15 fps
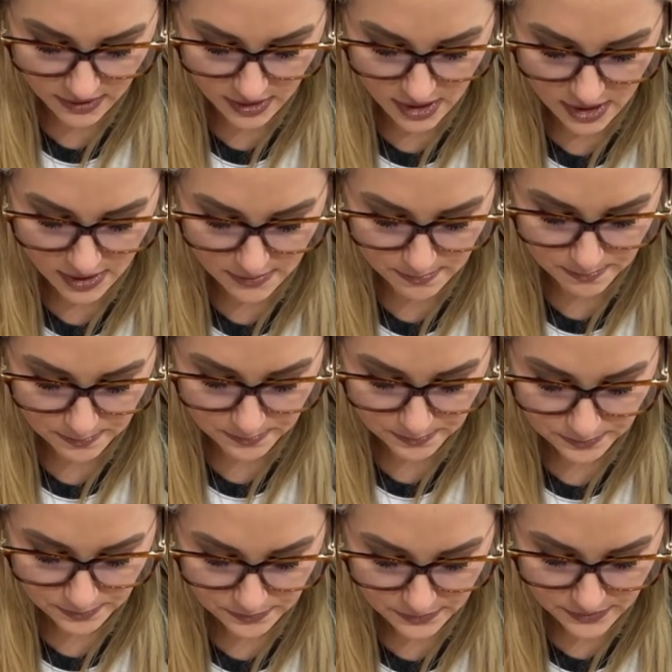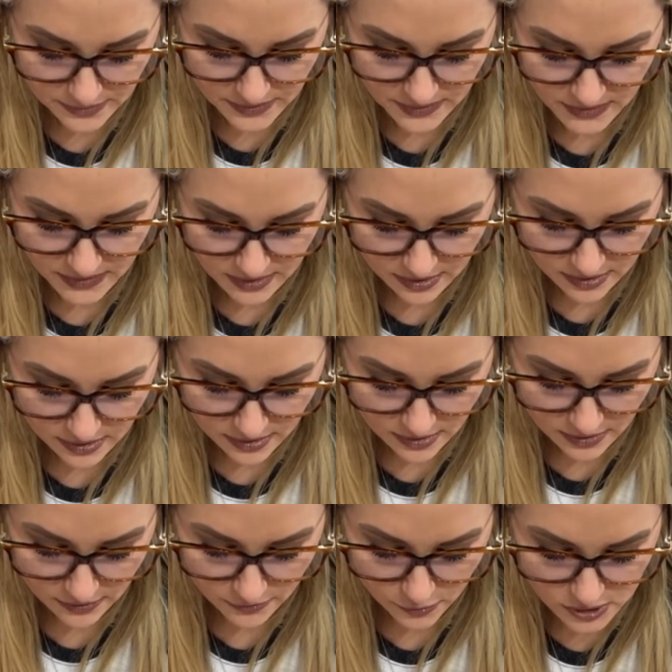
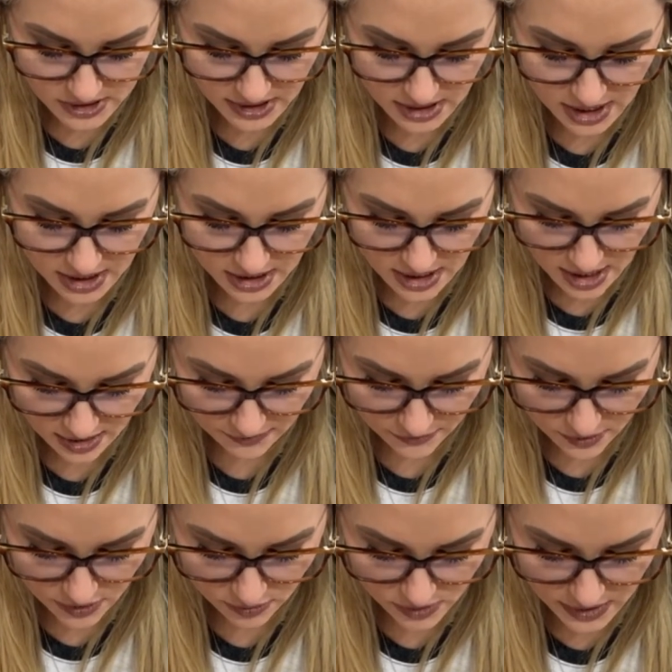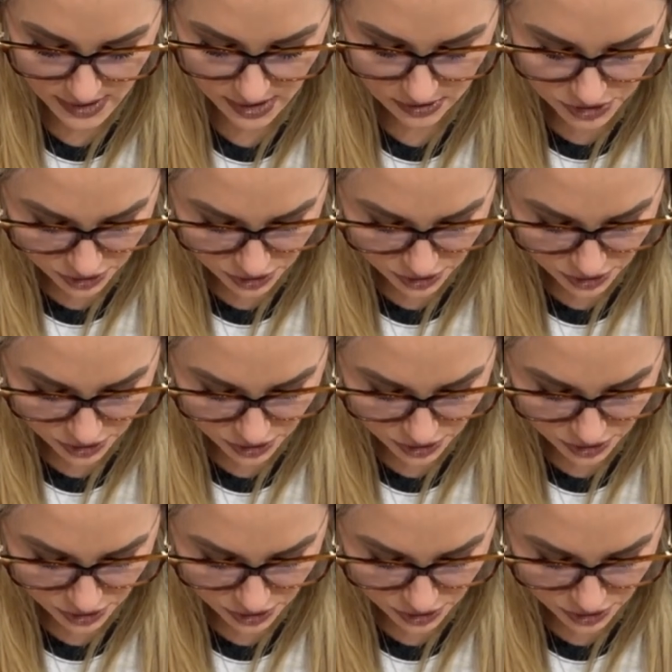$14.99 for a 1-ounce, you're